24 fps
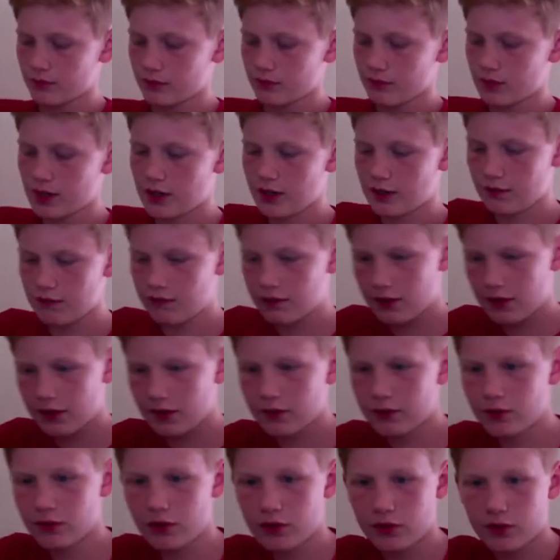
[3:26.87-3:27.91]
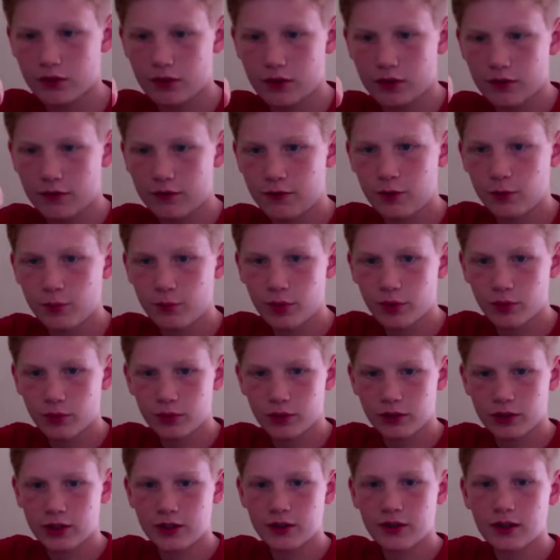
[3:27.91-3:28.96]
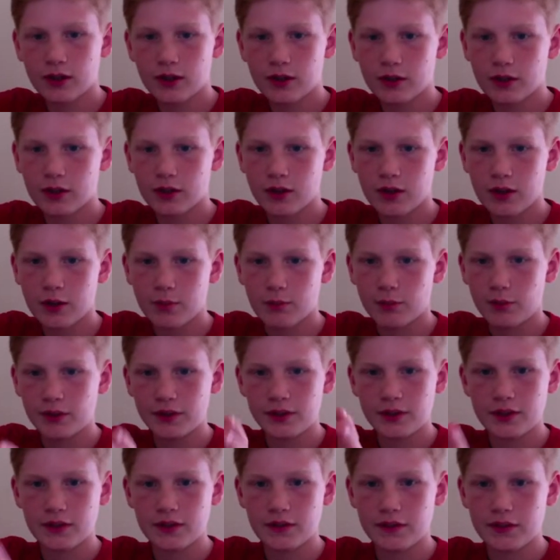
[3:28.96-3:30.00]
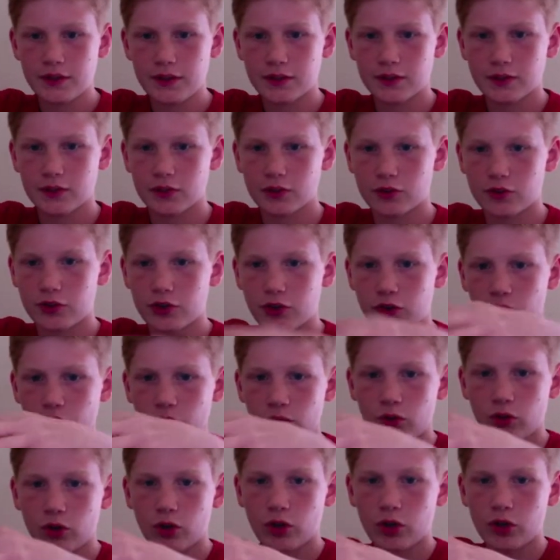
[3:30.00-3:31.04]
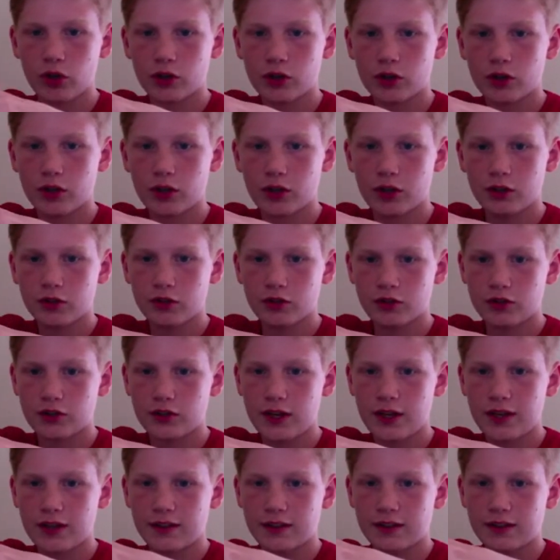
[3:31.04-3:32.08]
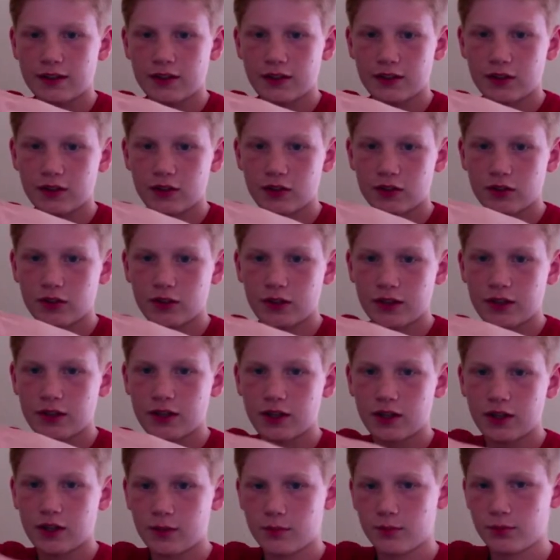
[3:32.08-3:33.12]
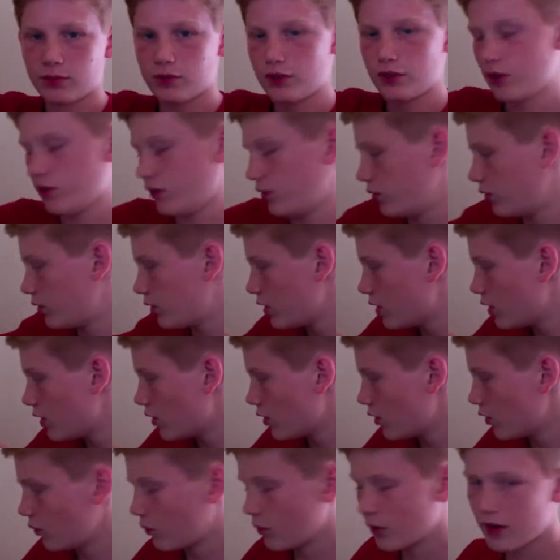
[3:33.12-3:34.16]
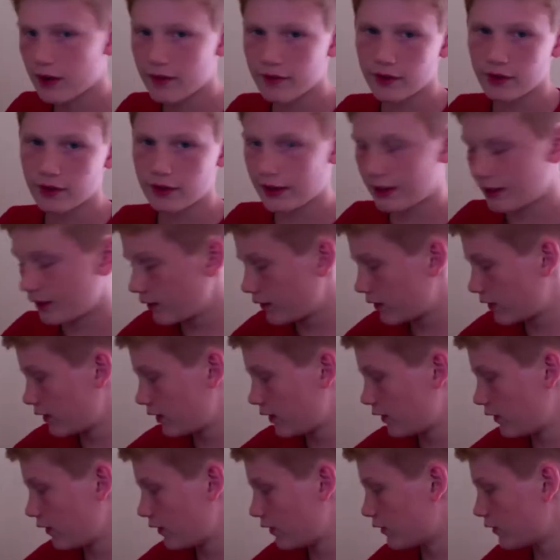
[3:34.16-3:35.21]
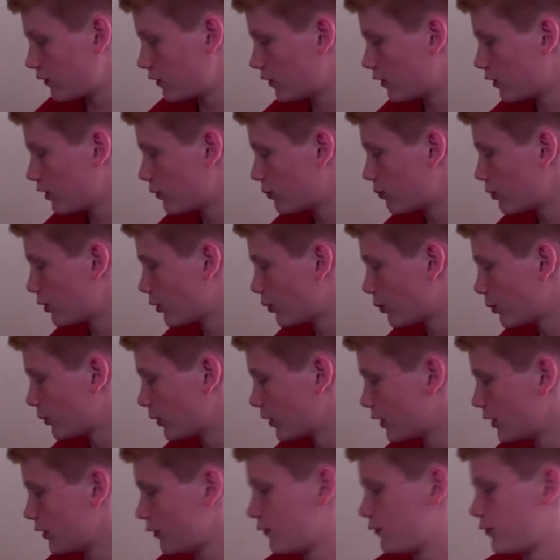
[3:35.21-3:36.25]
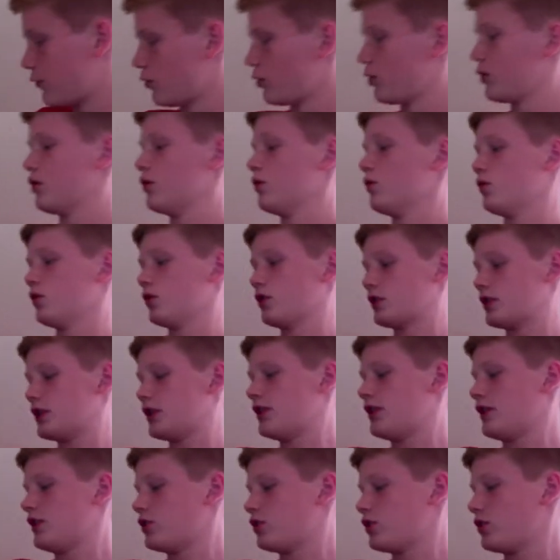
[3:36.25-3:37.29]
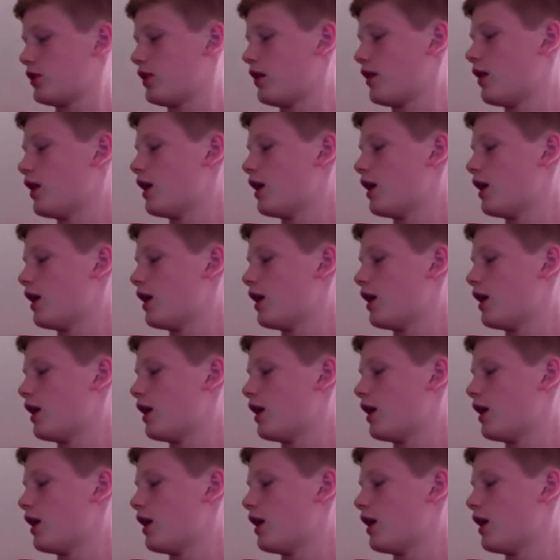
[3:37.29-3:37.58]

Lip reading: if you put one in there, but these things are too long, just take scissors and cut them to whatever length is appropriate for your condition.